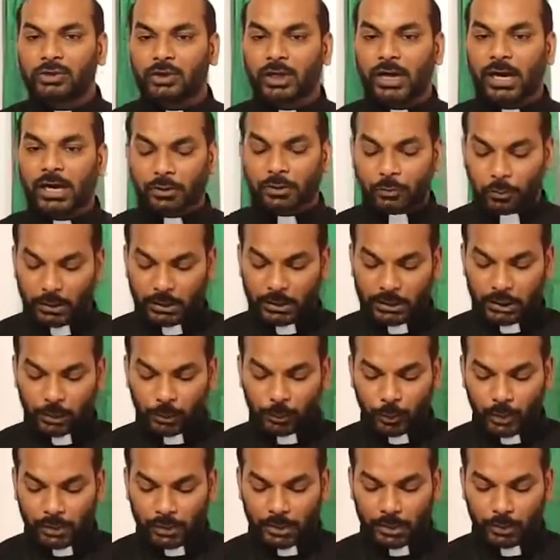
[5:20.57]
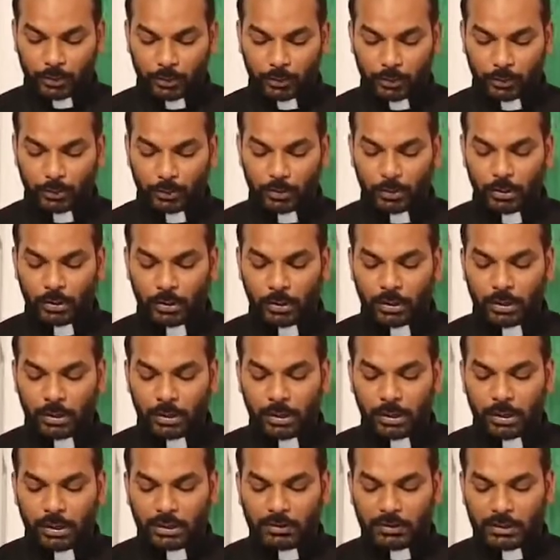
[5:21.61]
John 20:22
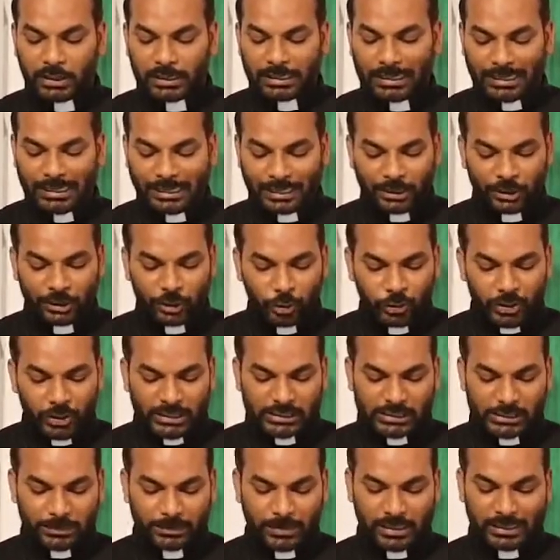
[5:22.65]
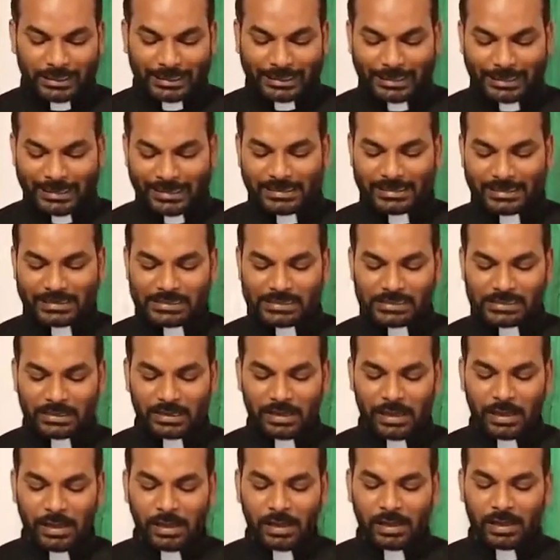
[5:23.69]
in the Greek New Testament reads,
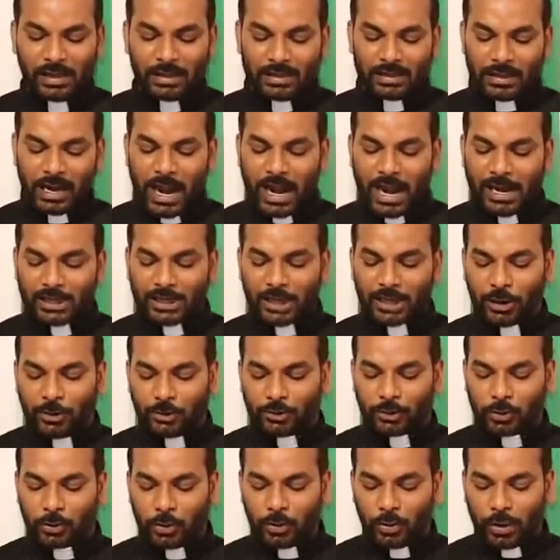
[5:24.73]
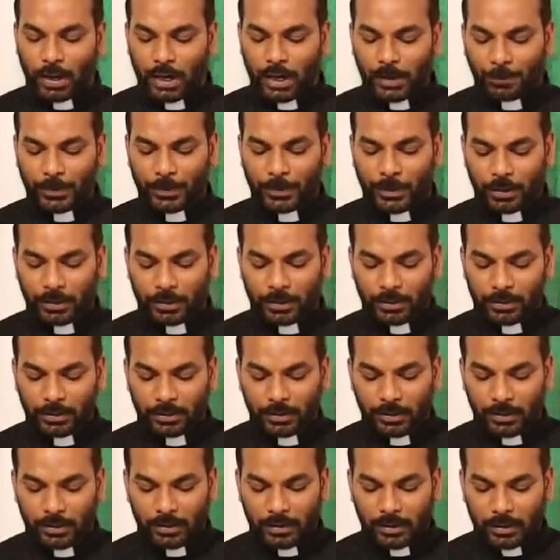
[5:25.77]
Kai tauto eipen
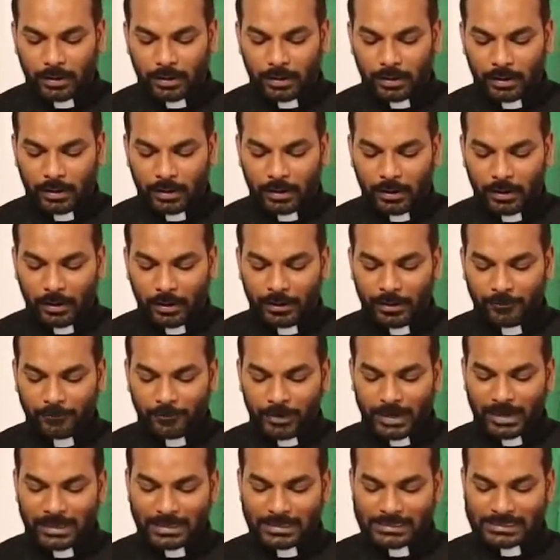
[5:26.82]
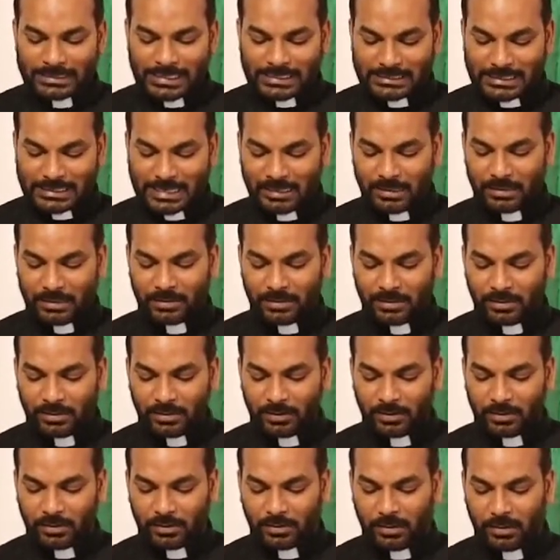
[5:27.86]
enephai sesen,
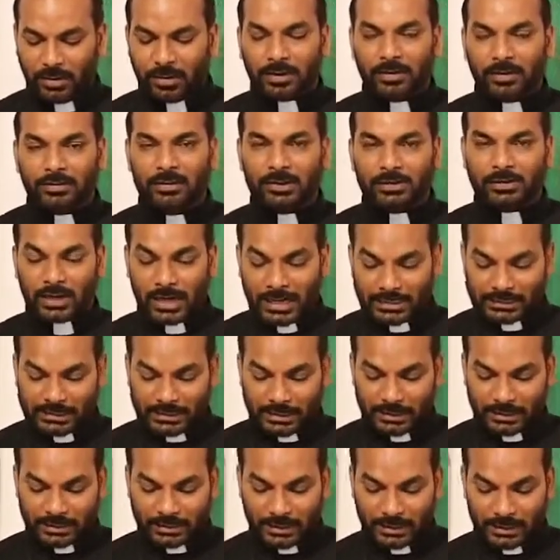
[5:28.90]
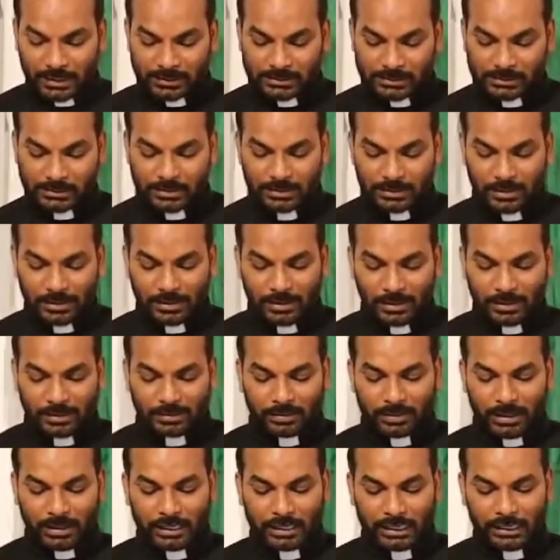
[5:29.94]
the translated as
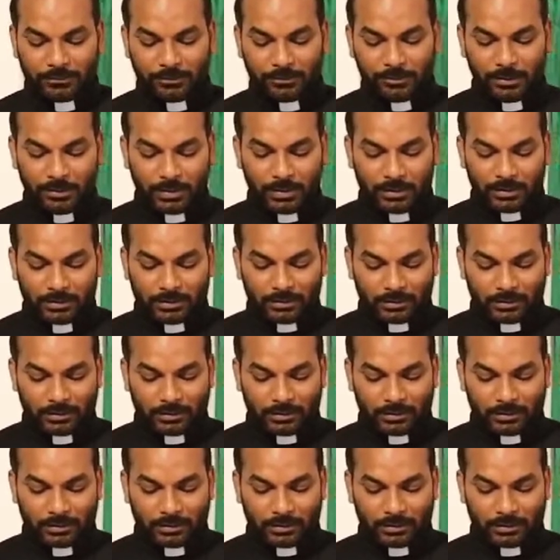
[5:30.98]
the living,